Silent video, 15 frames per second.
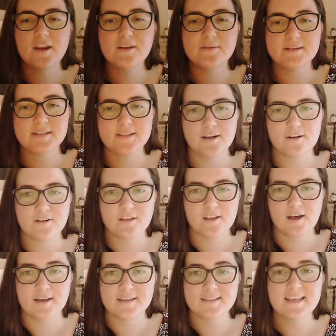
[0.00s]
a result
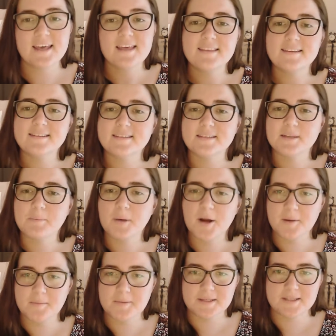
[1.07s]
clause, this is a
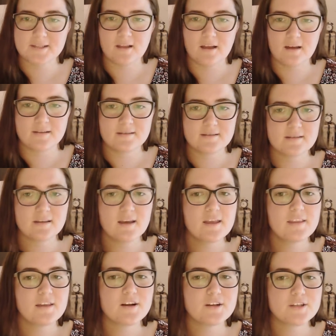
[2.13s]
purpose clause.
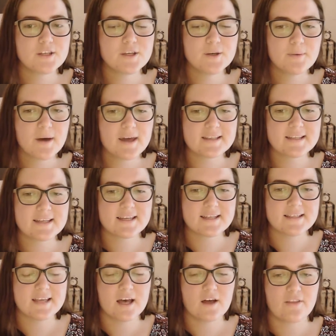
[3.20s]
There are two ways I
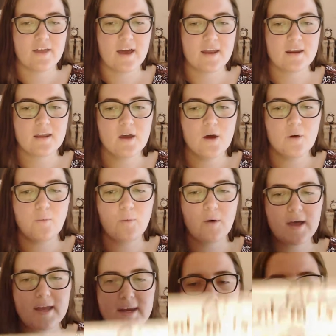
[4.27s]
can tell that. One,